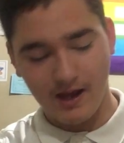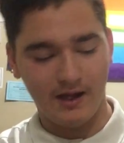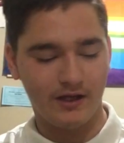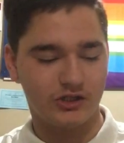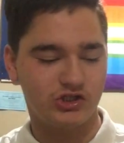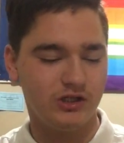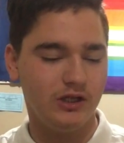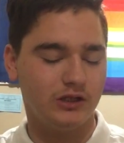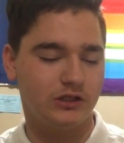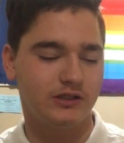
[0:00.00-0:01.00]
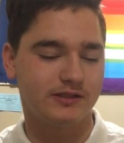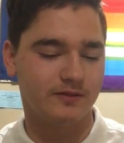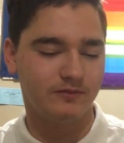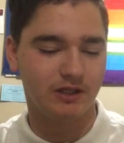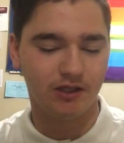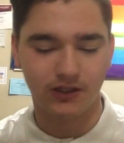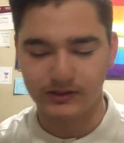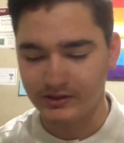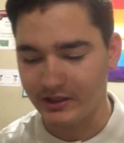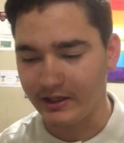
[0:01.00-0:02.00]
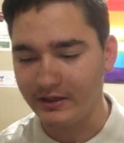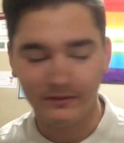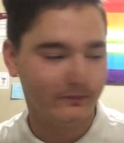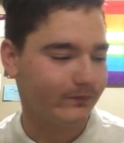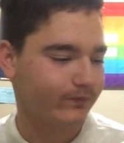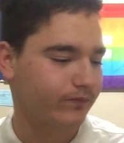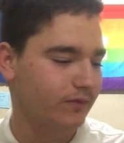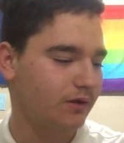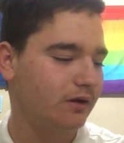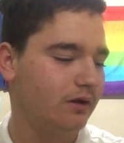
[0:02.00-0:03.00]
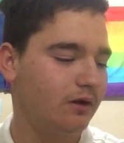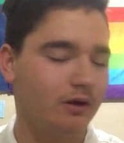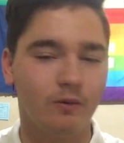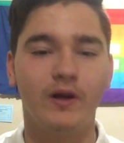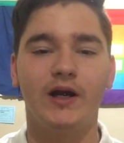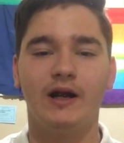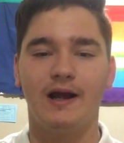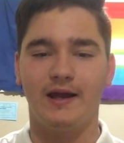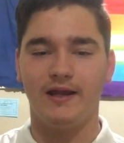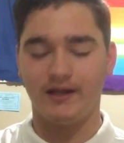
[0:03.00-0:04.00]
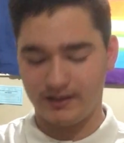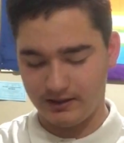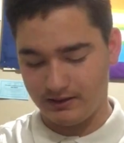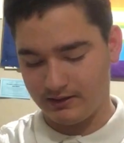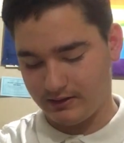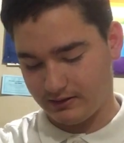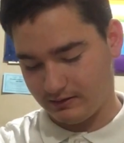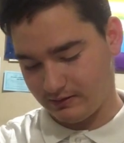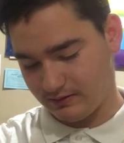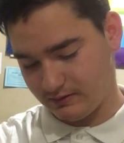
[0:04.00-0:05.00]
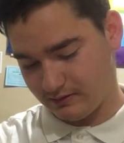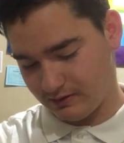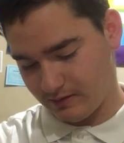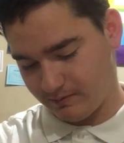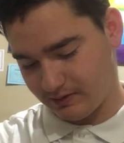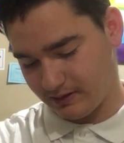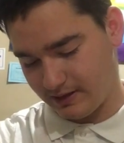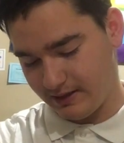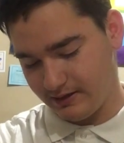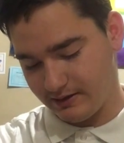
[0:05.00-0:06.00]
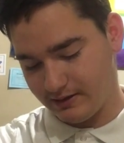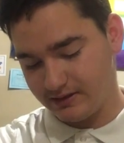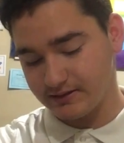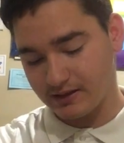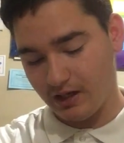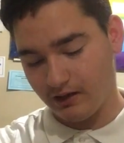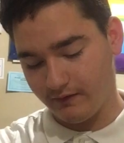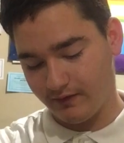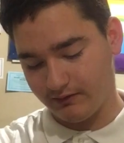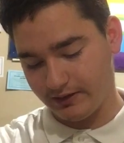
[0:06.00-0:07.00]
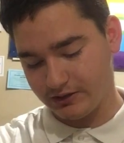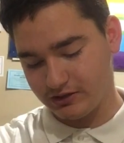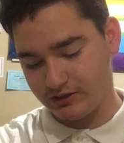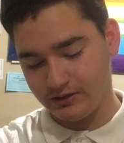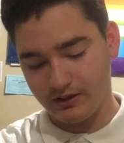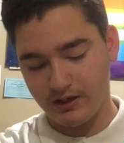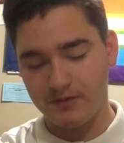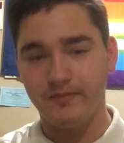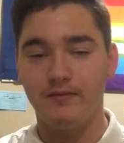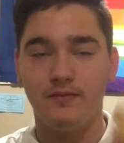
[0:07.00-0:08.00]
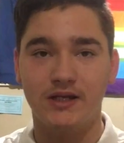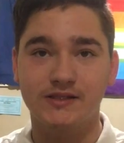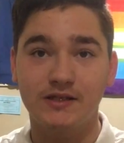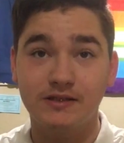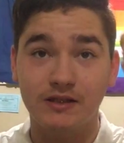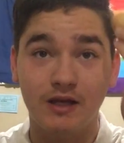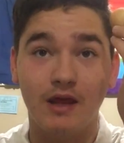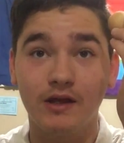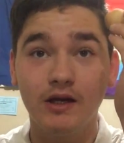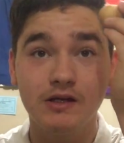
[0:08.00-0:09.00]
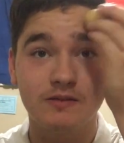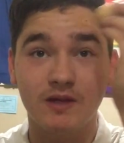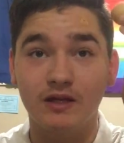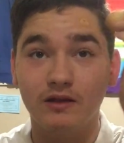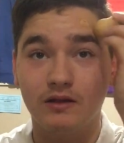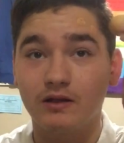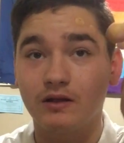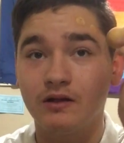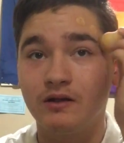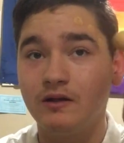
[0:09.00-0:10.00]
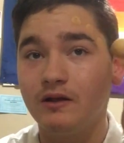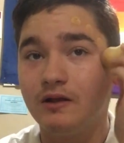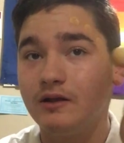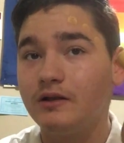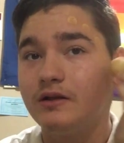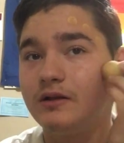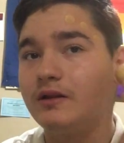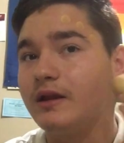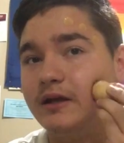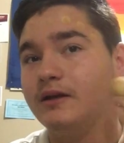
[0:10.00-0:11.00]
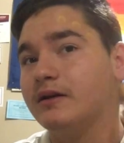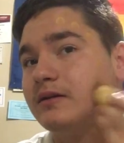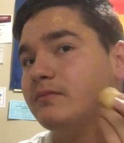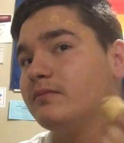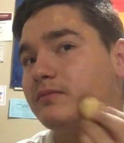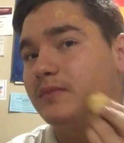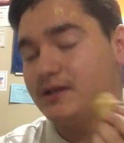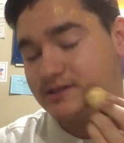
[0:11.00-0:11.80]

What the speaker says: I actually learned something yesterday where I can apply this color foundation and mix it together to make it look like my